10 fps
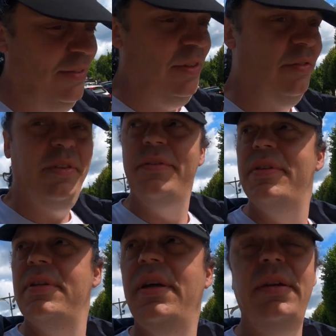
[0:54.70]
Feel very
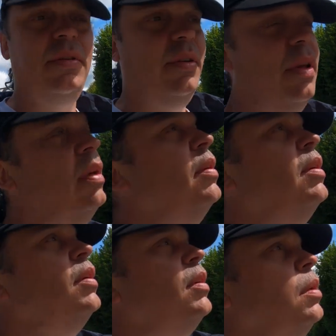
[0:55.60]
tired today.
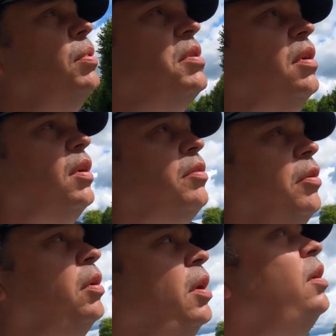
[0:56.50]
Hope it's not the
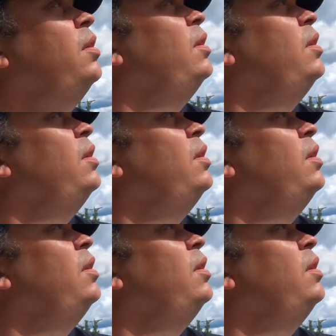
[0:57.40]
corona.